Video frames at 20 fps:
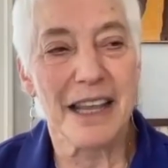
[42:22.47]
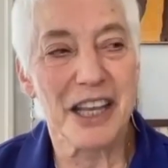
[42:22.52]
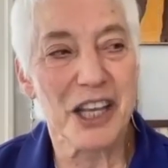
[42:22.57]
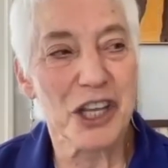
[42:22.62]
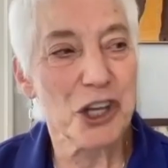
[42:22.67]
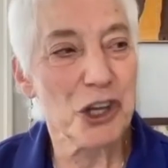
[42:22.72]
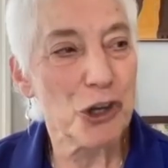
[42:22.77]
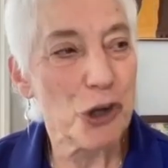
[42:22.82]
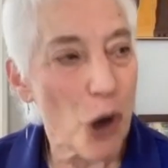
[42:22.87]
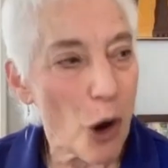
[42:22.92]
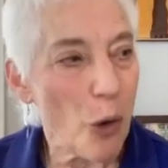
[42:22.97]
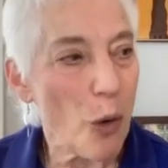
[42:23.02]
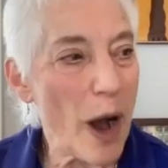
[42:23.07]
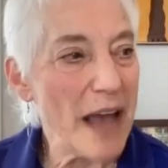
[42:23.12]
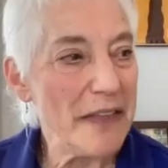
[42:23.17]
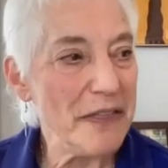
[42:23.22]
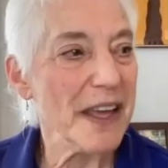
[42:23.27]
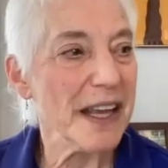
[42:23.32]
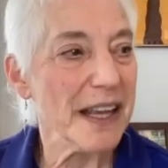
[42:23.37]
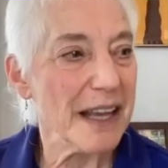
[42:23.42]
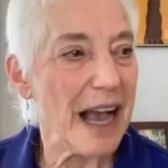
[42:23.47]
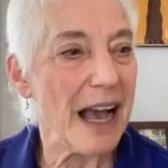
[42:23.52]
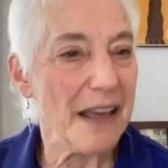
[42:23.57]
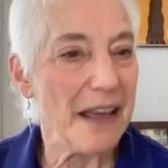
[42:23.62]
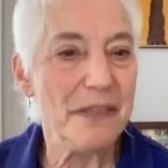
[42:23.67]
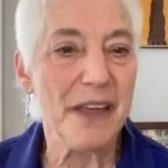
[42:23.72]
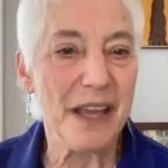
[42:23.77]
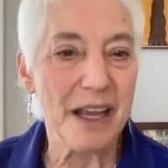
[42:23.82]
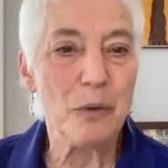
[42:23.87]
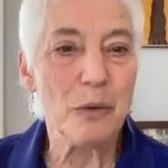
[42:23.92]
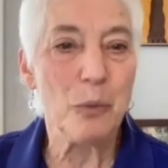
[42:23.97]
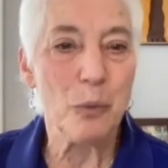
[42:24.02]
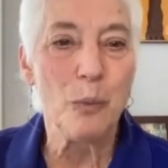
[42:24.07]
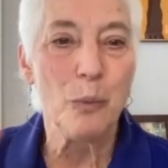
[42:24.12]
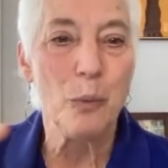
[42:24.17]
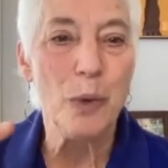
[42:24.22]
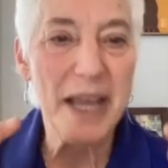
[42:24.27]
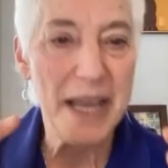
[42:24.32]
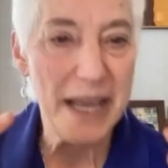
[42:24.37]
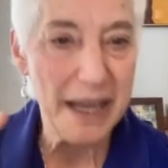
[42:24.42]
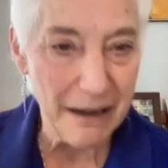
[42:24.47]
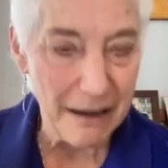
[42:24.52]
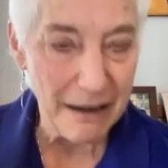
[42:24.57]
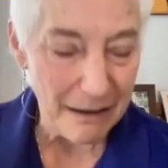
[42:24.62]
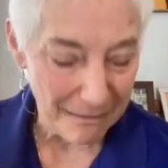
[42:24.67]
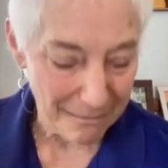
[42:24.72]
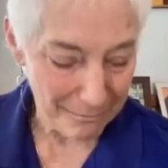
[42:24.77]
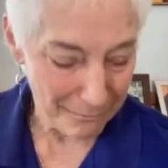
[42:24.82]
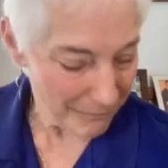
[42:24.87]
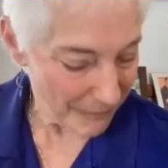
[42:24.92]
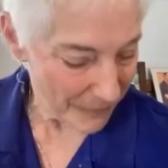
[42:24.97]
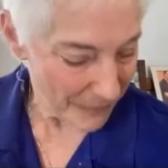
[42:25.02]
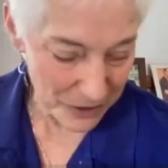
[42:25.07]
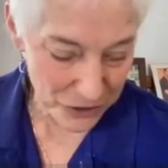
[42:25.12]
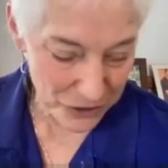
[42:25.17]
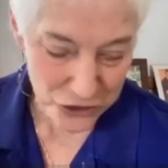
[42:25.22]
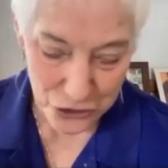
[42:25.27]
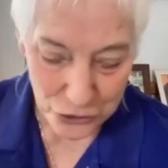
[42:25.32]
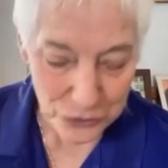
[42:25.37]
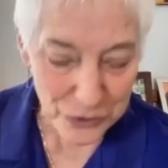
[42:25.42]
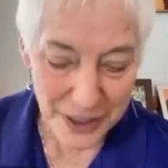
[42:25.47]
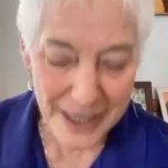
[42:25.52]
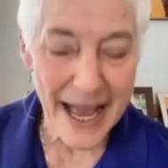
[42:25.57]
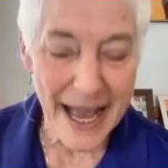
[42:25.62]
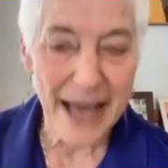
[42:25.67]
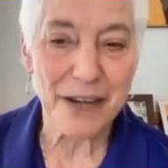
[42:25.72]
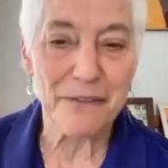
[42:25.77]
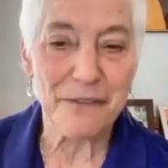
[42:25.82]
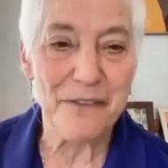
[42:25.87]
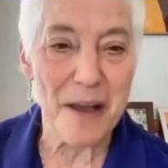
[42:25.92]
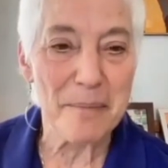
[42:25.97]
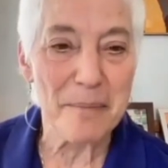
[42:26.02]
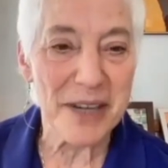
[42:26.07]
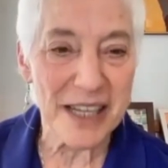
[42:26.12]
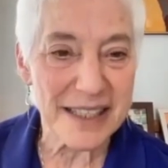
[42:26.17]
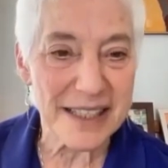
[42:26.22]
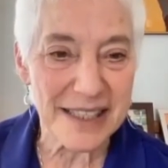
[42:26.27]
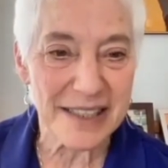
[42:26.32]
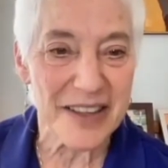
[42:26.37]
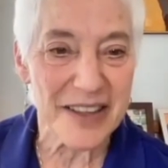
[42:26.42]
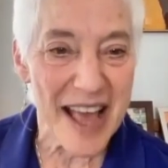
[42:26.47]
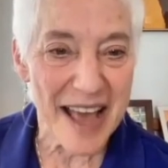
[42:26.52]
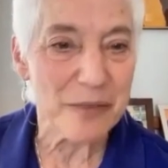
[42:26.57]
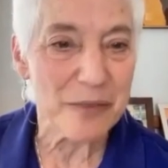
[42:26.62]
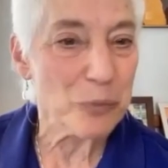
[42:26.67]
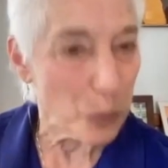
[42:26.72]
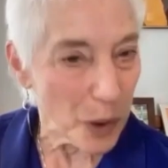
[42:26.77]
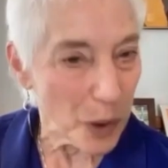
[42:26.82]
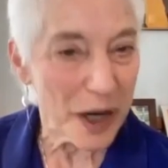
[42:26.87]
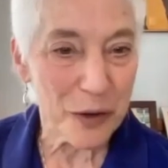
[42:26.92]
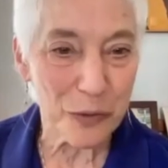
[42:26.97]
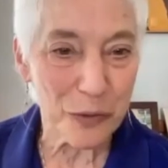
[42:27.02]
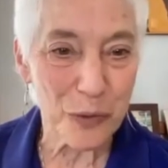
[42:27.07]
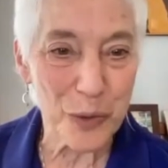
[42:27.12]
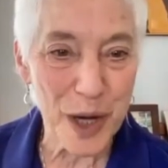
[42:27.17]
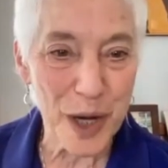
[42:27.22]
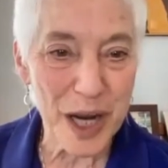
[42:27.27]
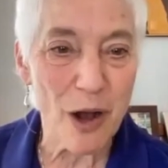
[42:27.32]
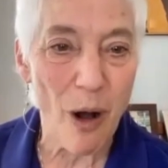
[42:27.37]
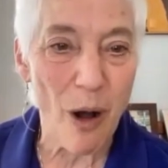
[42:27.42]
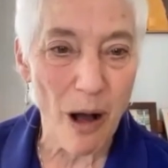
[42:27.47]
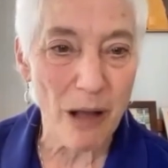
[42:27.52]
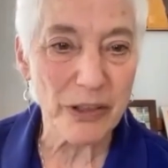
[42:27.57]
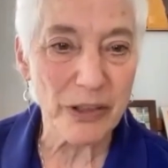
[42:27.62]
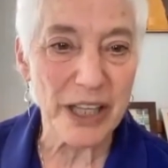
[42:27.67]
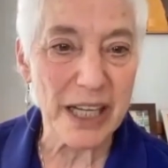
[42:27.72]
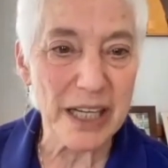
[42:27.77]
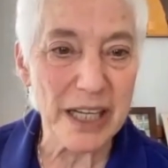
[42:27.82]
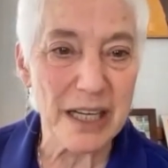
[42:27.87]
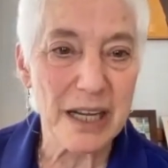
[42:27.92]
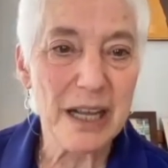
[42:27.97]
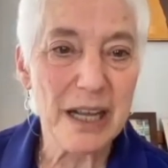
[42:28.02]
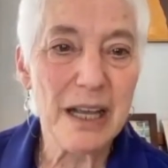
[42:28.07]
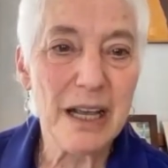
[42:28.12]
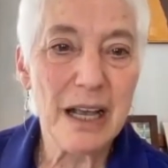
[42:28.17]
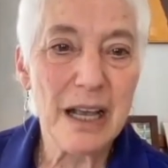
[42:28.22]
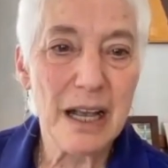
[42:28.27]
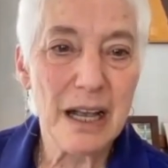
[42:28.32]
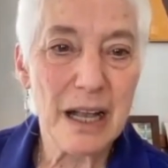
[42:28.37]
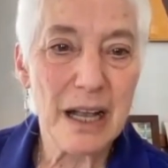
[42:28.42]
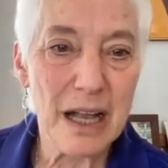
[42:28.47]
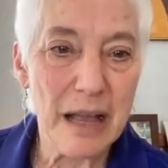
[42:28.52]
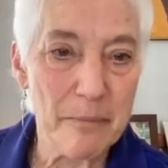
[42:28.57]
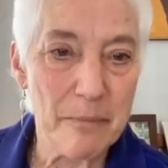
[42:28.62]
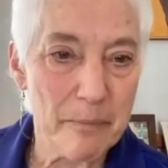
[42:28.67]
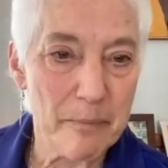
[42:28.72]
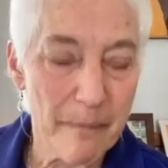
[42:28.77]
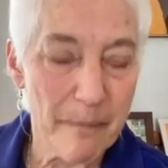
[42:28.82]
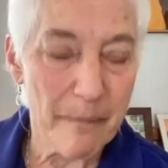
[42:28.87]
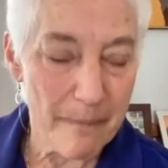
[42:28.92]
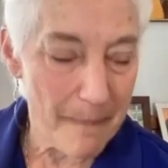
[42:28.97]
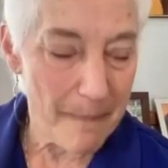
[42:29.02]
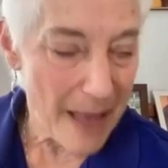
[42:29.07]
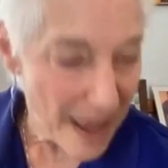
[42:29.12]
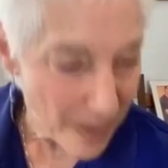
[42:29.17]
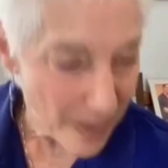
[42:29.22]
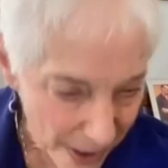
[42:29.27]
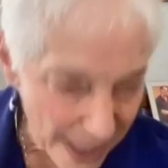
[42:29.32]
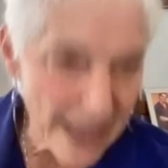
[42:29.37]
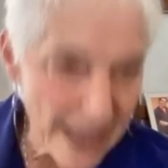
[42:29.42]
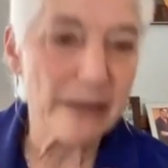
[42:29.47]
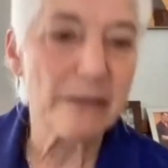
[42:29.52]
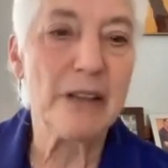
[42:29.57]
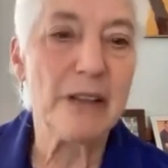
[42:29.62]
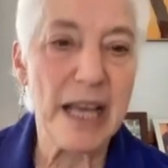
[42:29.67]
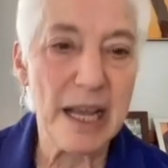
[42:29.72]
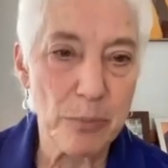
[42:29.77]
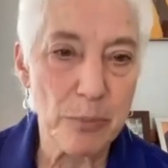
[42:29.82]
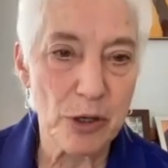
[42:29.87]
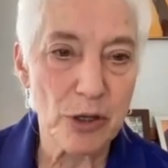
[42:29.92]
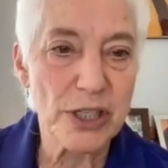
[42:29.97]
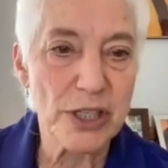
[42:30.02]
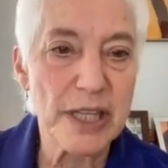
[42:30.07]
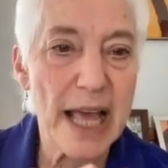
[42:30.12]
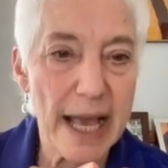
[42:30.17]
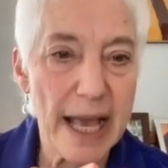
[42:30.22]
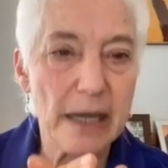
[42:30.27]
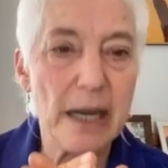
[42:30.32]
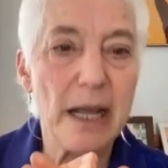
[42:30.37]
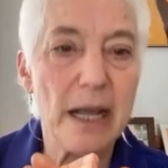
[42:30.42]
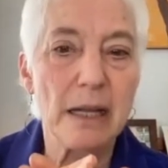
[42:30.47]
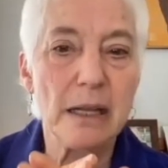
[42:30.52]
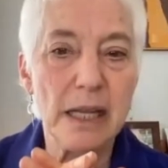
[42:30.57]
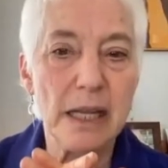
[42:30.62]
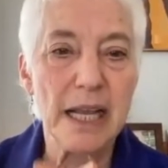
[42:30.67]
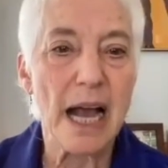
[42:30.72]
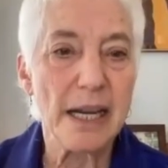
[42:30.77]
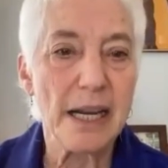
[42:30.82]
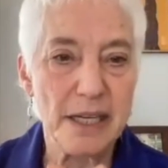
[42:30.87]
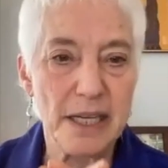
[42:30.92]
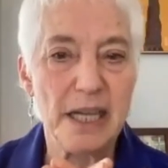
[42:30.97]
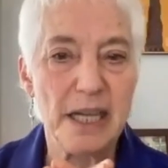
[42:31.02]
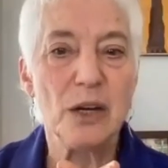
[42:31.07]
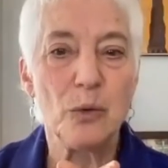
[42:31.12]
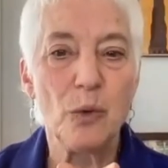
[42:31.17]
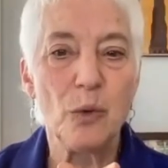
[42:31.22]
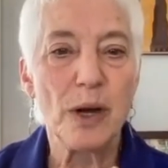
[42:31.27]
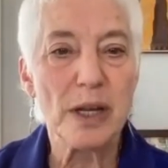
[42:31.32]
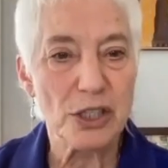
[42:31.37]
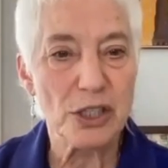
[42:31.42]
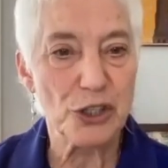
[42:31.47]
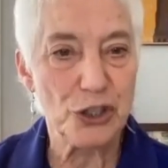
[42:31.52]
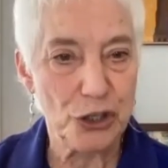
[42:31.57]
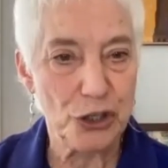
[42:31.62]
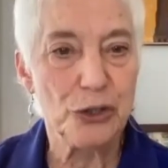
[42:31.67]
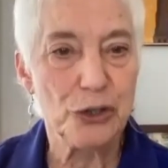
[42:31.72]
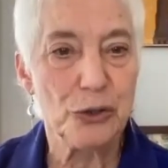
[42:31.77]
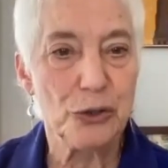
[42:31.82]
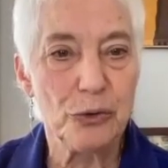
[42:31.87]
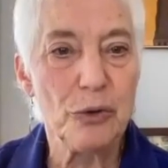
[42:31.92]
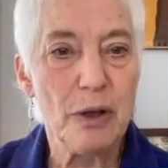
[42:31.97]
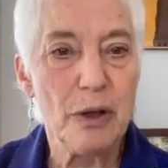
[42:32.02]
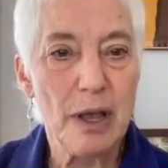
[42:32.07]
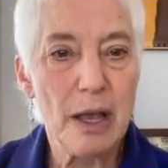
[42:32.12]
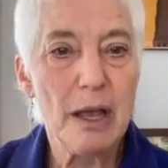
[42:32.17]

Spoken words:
I think we certainly had a feminist slant, whatever we called it, and we had a labor slant. And the idea was to